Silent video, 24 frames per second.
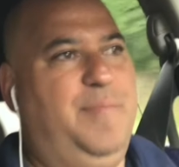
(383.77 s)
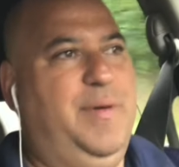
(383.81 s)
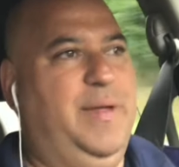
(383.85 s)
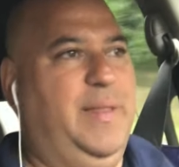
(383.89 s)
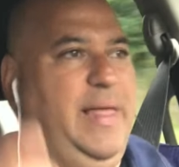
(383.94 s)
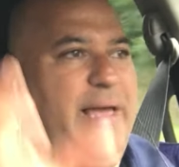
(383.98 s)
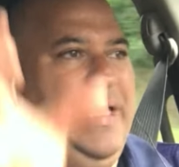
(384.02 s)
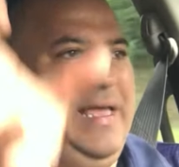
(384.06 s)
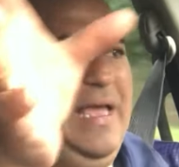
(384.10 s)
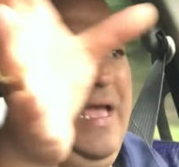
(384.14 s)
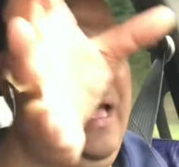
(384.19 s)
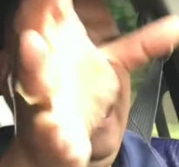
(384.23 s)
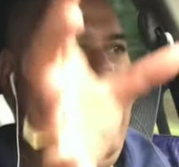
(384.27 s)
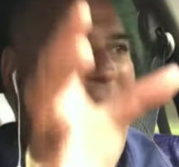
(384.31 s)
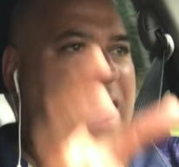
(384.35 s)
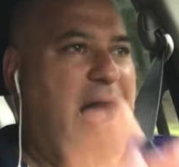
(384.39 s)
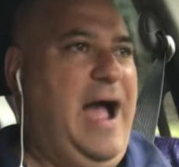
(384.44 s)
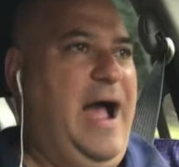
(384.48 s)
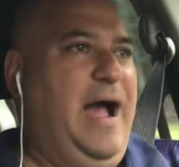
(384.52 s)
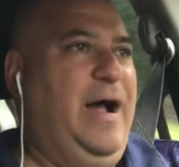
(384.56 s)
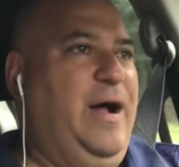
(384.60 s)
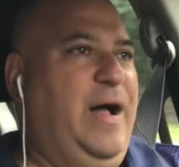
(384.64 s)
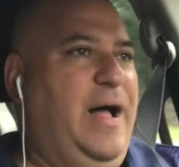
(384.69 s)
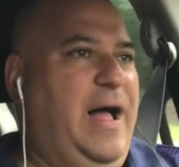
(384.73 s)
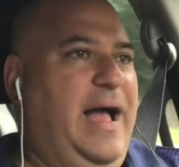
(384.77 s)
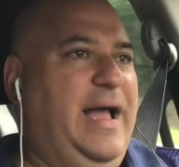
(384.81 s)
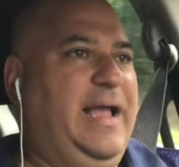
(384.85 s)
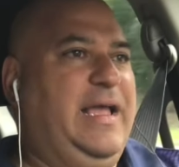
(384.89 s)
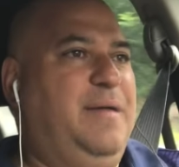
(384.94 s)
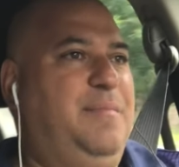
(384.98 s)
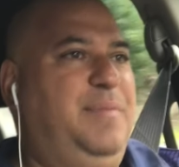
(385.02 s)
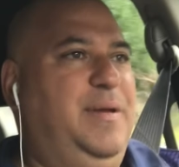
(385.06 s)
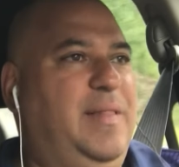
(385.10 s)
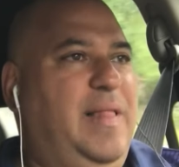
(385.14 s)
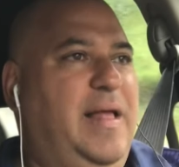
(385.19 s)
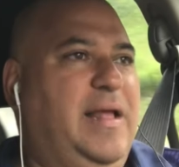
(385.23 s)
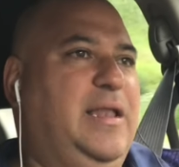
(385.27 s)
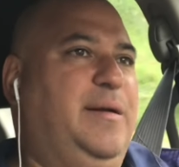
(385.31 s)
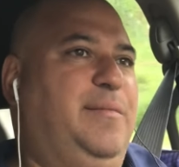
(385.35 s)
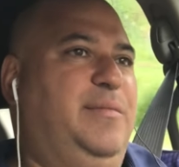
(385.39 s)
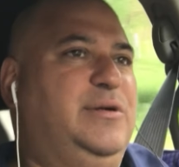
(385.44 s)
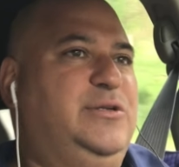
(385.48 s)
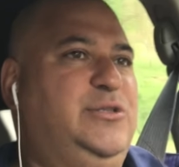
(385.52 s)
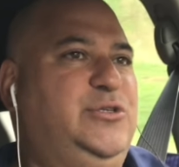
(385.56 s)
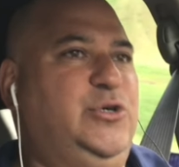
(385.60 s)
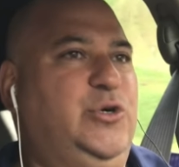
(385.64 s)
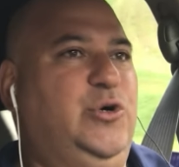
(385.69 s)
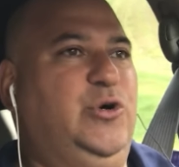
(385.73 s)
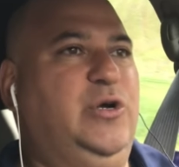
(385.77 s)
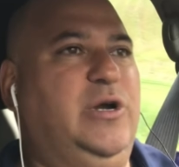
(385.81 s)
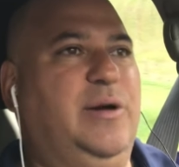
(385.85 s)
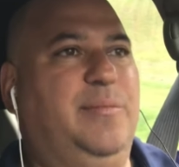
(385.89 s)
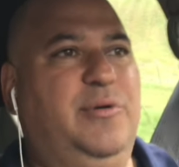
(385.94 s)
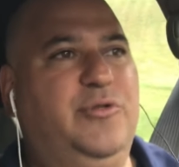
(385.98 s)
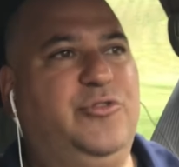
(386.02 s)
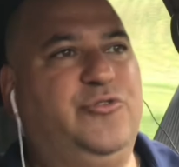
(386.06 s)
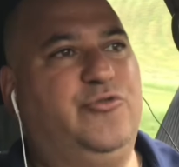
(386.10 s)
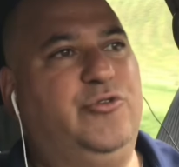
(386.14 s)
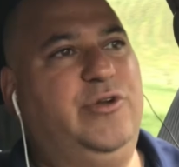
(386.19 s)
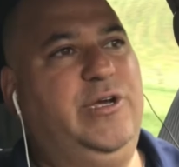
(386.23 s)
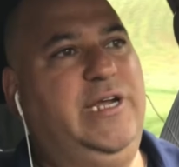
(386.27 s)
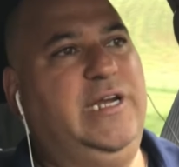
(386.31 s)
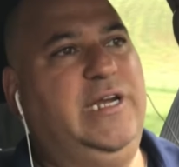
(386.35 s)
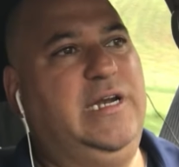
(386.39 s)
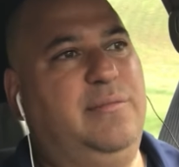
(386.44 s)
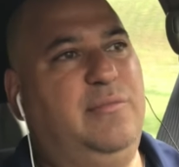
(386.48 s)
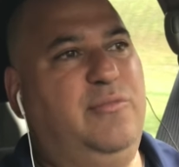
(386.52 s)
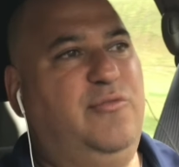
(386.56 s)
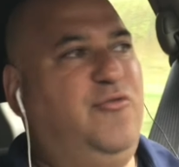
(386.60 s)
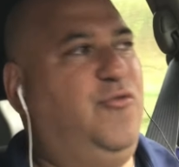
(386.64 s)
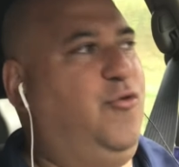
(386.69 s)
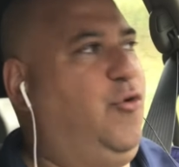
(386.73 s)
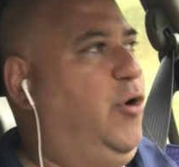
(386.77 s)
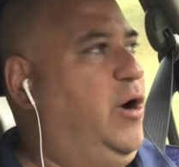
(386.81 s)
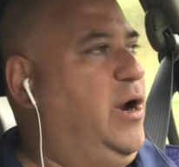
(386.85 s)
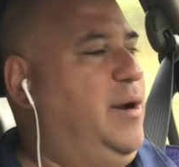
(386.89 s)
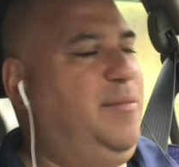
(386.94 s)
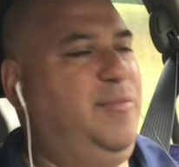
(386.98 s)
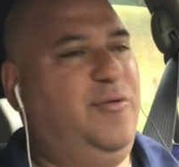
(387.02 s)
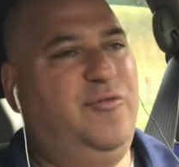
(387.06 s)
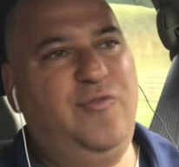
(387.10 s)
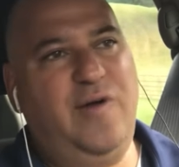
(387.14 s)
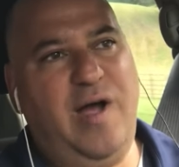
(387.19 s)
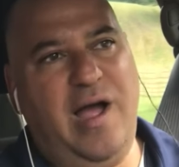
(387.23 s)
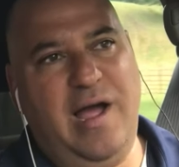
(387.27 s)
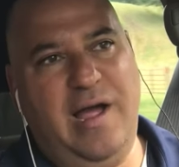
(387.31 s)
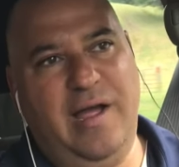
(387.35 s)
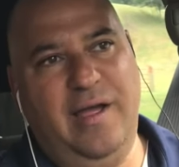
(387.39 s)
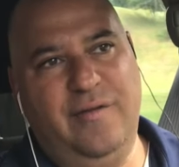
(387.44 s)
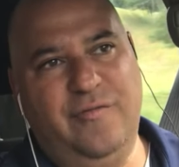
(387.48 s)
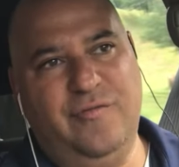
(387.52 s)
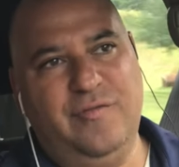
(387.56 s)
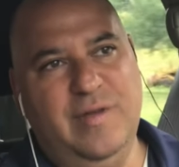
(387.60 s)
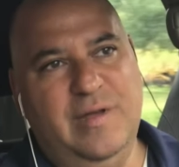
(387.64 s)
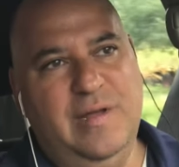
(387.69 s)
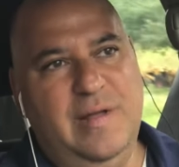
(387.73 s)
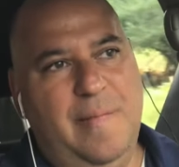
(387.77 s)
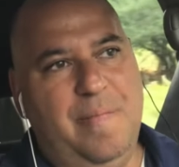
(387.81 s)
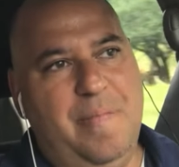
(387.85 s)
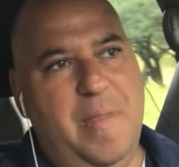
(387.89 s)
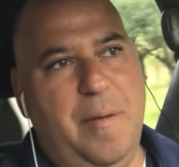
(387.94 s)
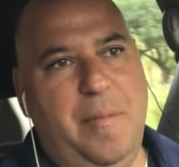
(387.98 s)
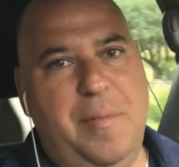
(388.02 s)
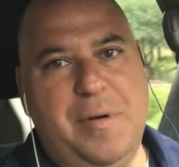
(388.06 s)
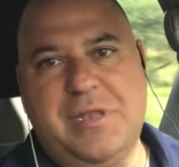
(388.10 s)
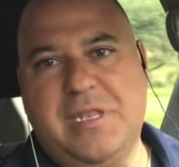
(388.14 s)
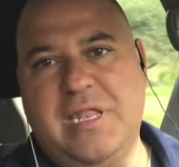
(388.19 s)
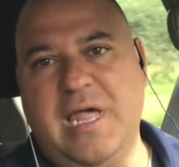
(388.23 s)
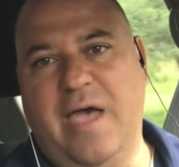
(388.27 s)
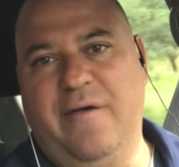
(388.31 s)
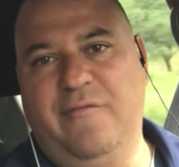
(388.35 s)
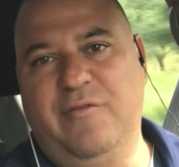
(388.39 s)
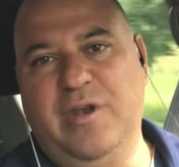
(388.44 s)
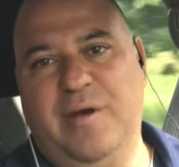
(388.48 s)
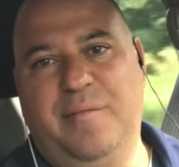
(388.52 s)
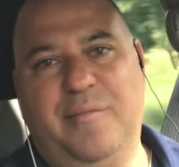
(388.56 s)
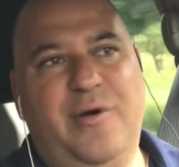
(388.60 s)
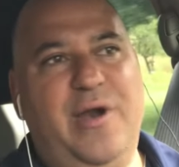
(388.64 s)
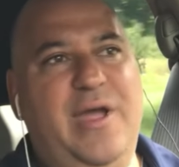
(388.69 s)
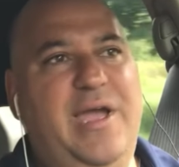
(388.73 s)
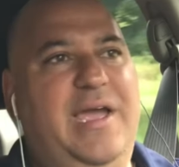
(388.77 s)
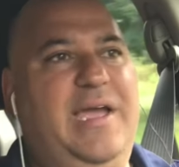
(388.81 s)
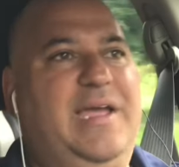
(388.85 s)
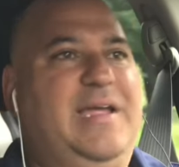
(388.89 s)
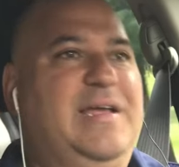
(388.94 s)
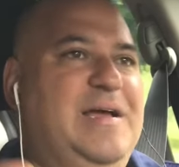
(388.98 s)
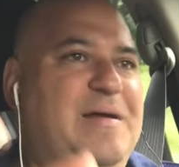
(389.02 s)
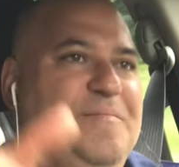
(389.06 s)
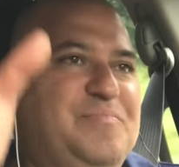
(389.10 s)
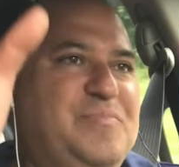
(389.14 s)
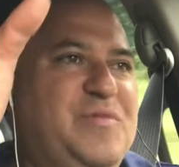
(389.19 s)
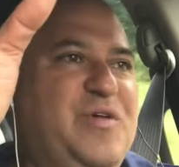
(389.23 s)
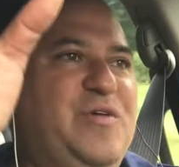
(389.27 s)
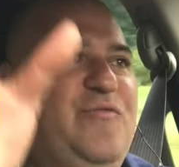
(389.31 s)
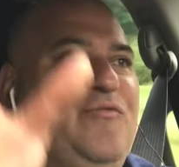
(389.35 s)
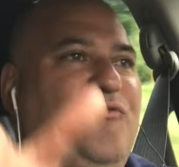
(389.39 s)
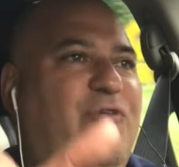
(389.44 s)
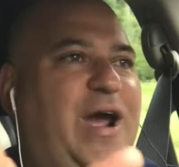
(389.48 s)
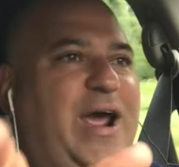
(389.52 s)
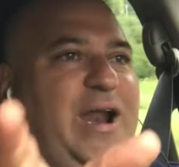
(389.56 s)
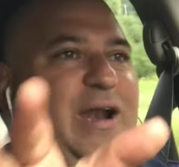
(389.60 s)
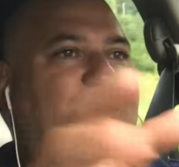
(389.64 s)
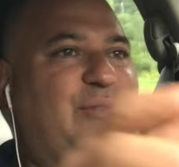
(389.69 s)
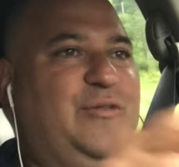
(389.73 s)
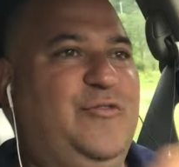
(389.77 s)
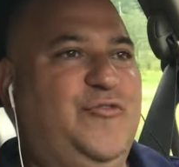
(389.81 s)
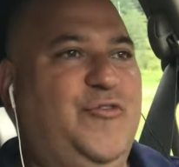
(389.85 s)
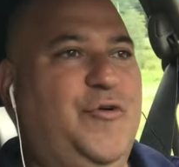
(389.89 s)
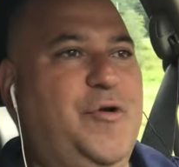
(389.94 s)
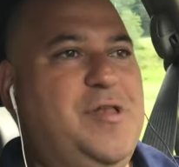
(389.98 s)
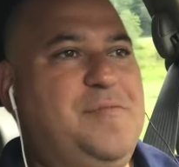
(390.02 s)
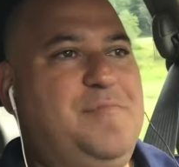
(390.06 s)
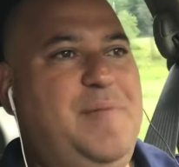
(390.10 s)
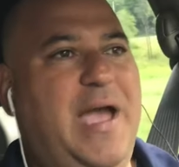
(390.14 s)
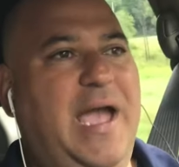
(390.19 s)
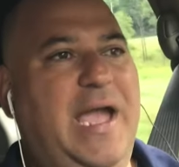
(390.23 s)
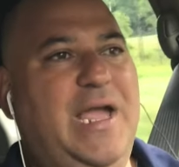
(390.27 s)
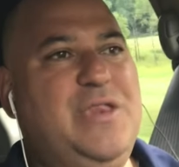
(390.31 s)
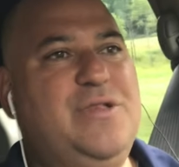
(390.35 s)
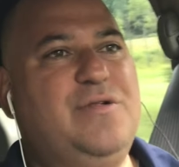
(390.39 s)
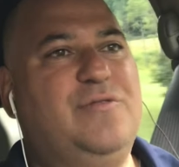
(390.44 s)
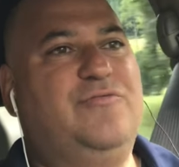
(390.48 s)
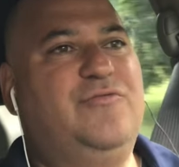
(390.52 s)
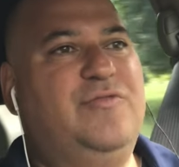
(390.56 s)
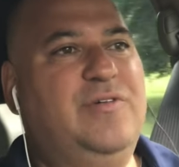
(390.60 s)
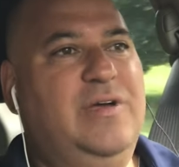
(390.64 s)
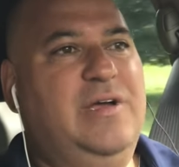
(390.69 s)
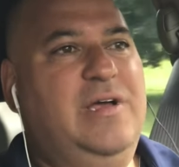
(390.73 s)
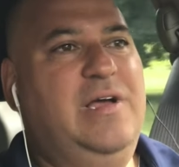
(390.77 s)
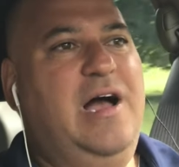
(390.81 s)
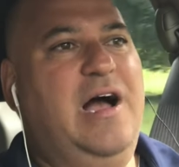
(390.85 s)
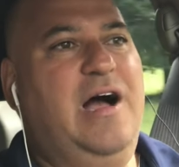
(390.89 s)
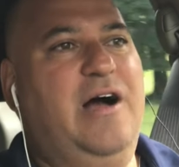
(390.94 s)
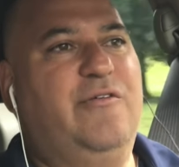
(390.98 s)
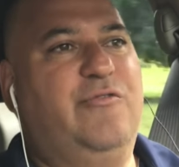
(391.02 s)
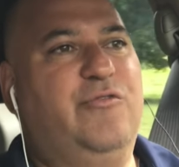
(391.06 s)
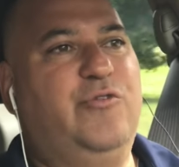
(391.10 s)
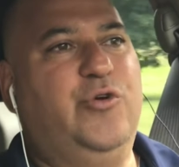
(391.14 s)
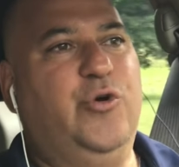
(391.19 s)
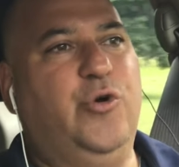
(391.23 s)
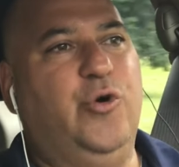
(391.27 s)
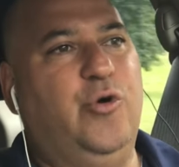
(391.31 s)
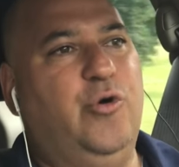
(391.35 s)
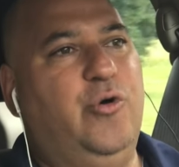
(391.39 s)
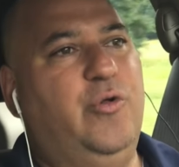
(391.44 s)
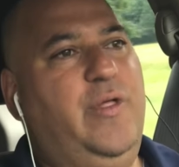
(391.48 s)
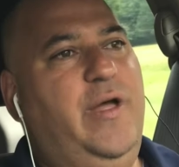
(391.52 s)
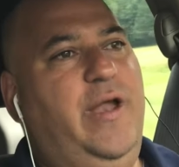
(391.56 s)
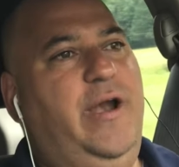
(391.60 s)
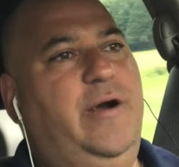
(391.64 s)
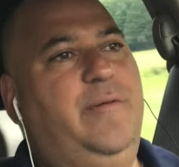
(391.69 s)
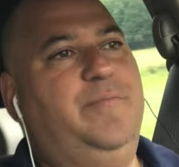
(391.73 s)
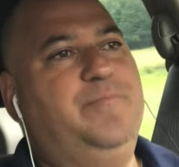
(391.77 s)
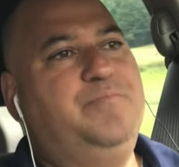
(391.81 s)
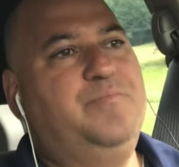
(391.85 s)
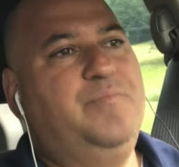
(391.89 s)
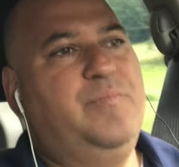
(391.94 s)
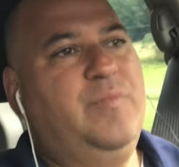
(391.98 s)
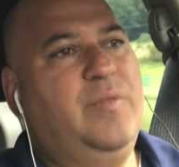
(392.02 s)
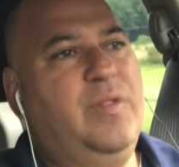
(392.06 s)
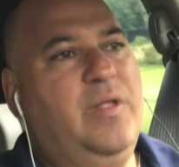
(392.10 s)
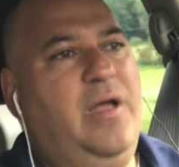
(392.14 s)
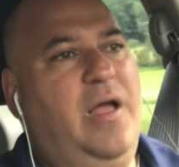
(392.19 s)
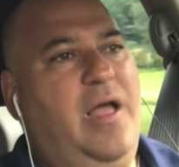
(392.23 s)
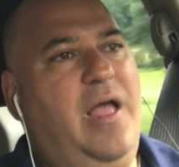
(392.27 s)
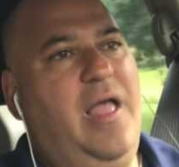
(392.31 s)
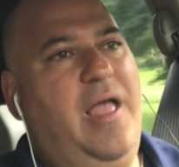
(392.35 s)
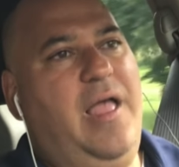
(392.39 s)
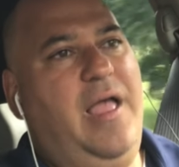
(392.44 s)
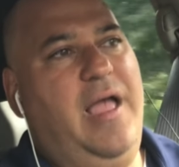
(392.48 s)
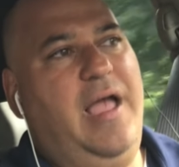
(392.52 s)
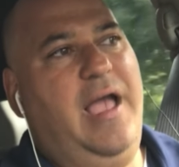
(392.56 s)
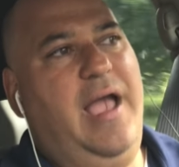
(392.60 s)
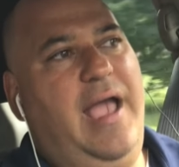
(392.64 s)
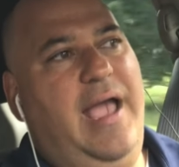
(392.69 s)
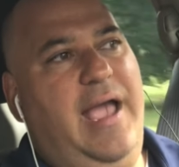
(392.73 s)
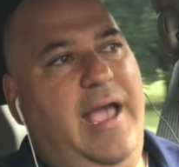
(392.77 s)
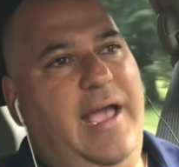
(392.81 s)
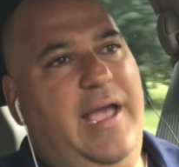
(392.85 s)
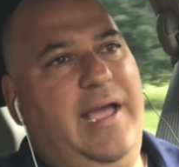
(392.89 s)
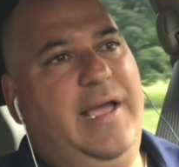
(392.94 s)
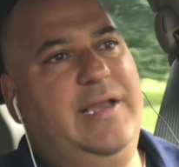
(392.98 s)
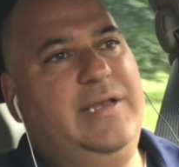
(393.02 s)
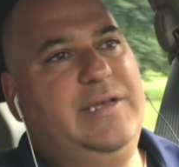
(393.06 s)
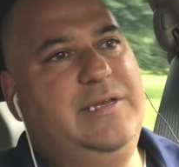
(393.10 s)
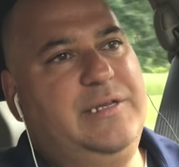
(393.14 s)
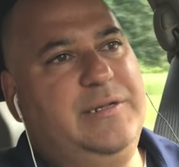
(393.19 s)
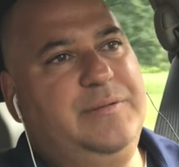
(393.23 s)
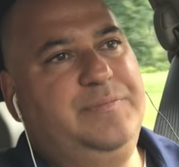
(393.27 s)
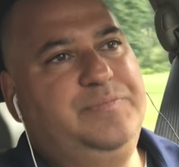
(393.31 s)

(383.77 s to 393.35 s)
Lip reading: But like, I could be like number 2, number 3, number 4, number 5, number 7, number 8, right on the first page of Google there. And